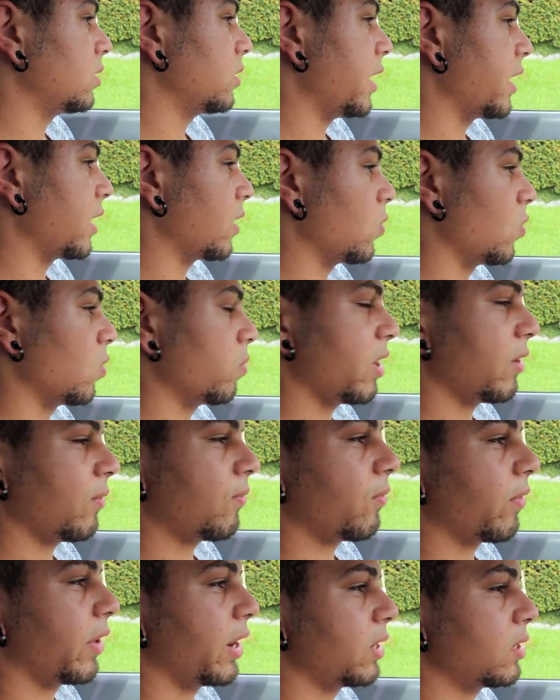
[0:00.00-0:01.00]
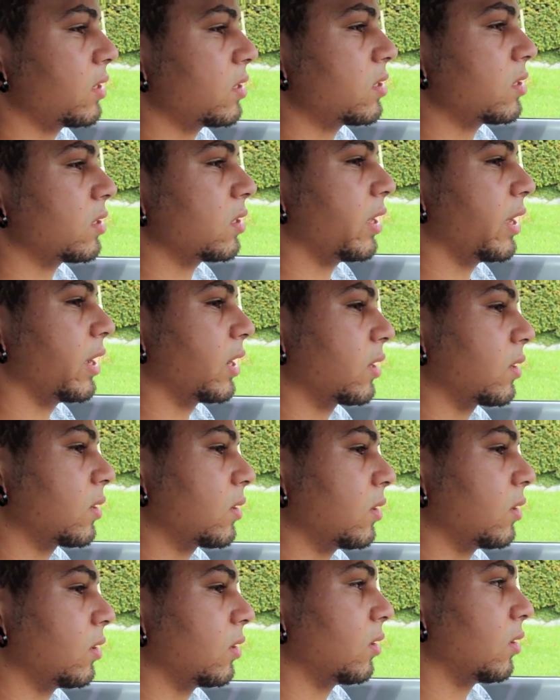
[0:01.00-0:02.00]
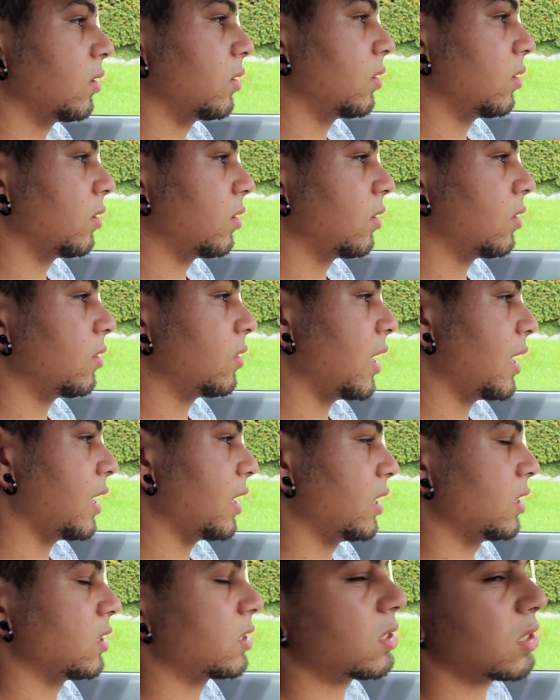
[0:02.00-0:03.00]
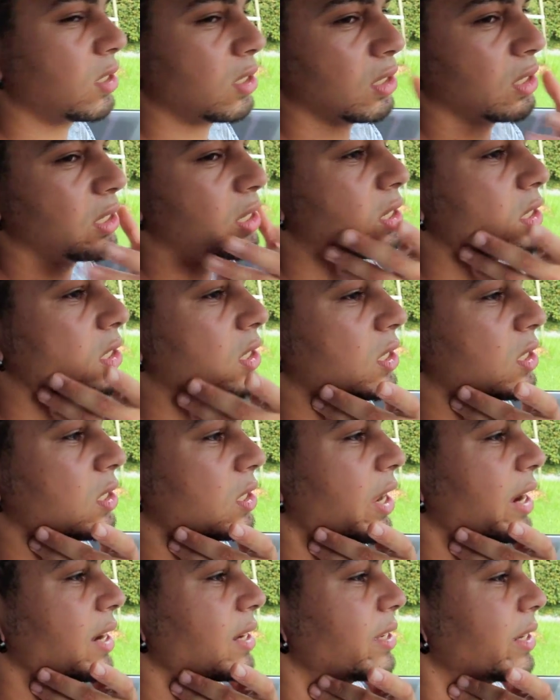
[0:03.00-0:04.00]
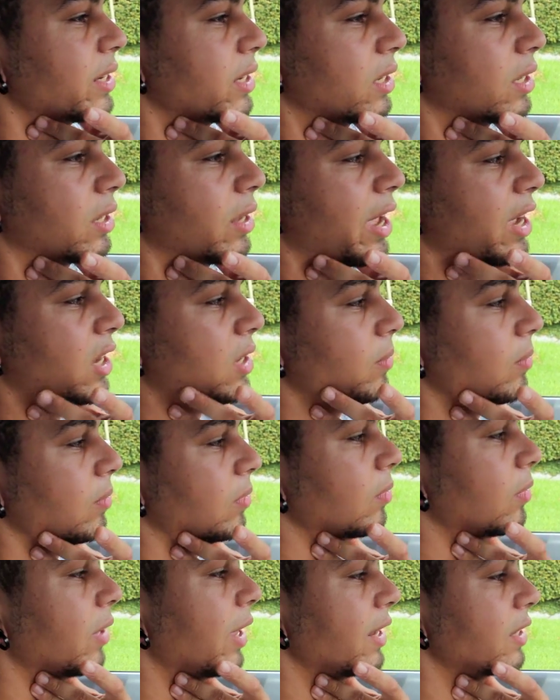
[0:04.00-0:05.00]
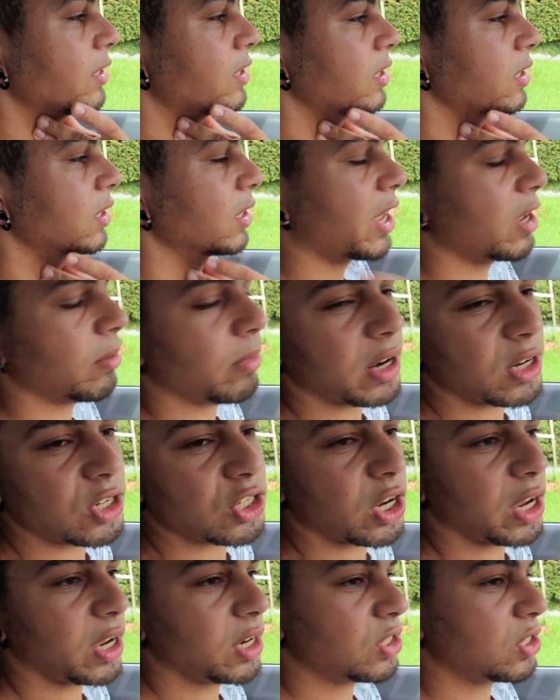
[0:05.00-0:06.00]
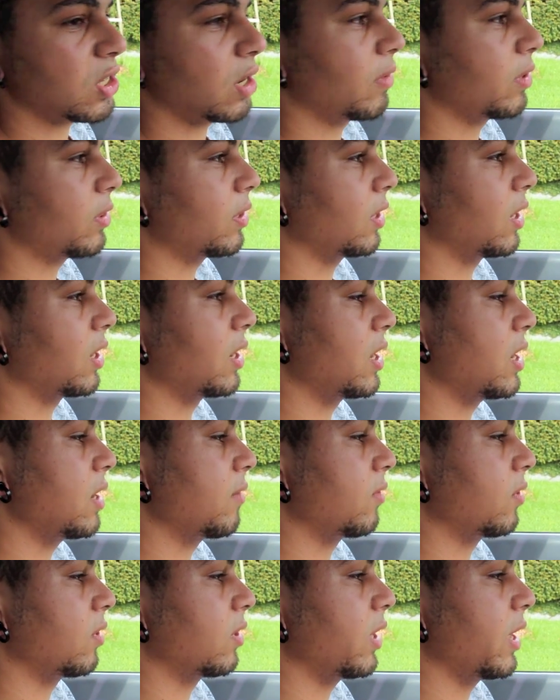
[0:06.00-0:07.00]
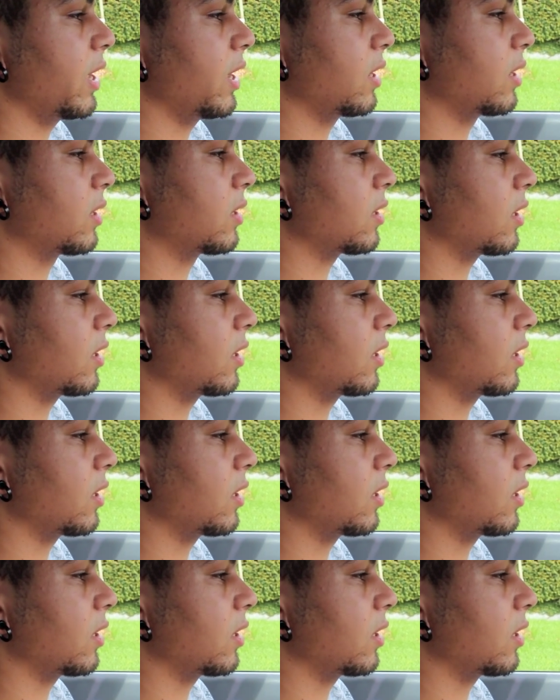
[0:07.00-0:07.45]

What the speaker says: like all my friends, like they instantly just like didn't like my change and everything. And even like,